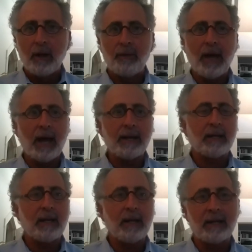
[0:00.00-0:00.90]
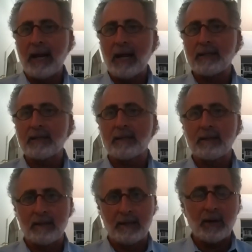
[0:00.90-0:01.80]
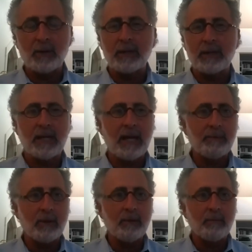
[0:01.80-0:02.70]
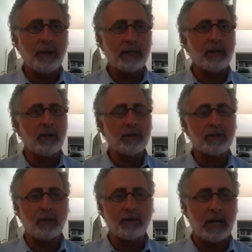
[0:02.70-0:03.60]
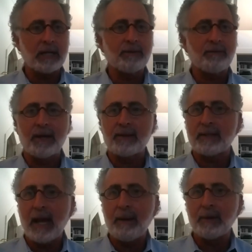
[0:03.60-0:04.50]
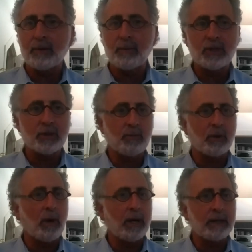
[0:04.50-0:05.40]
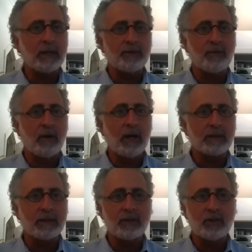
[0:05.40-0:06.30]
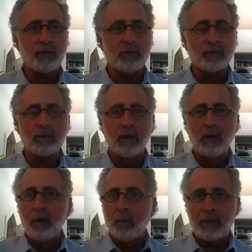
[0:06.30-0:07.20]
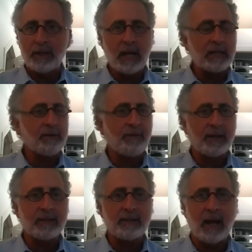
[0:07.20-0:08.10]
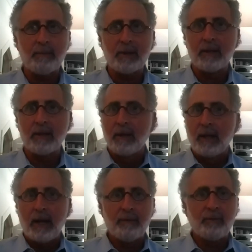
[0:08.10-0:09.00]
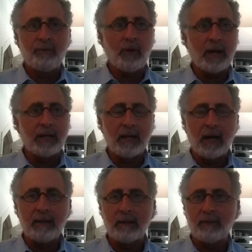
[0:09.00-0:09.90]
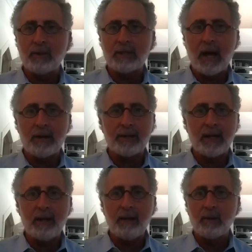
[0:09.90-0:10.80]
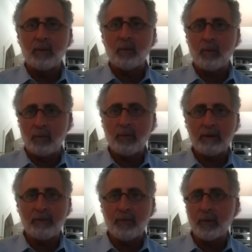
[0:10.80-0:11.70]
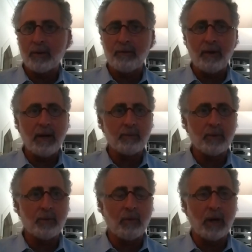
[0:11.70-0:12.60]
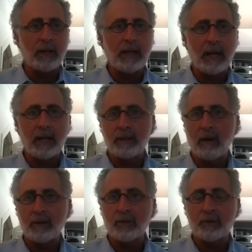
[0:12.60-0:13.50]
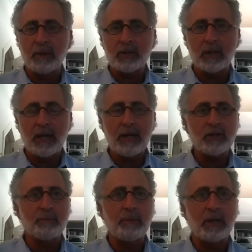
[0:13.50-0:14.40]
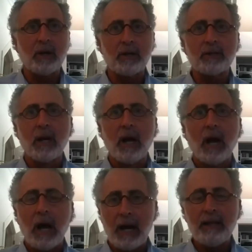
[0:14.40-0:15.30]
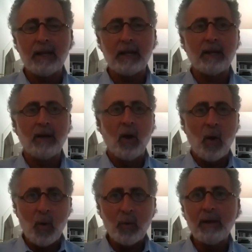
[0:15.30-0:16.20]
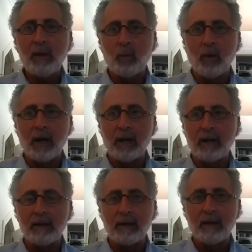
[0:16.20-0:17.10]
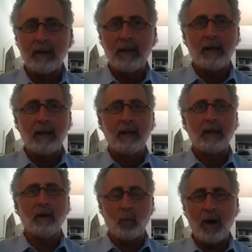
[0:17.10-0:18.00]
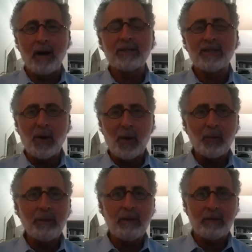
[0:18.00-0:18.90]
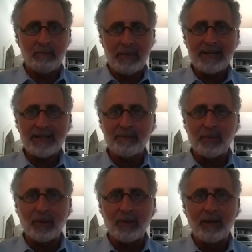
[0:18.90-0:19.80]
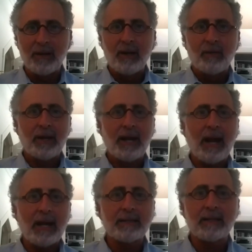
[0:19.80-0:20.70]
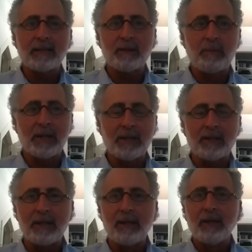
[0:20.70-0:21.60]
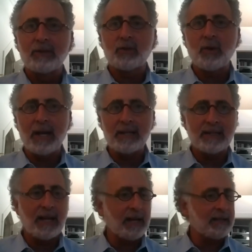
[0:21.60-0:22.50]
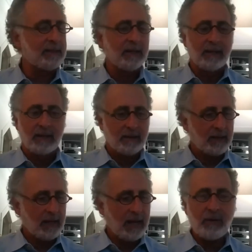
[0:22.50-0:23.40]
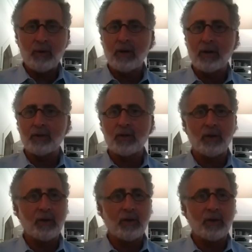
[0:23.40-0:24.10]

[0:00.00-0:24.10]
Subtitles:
that can enhance not only a table, but can also sanctify the Sabbath, which is what wine does for us as Jews. We sanctify the Sabbath every Friday night and every Saturday with the fruit of the vine, with wine, and also special occasions, because I think only wine, or wine is the only comestible that has this ability to transcend agriculture,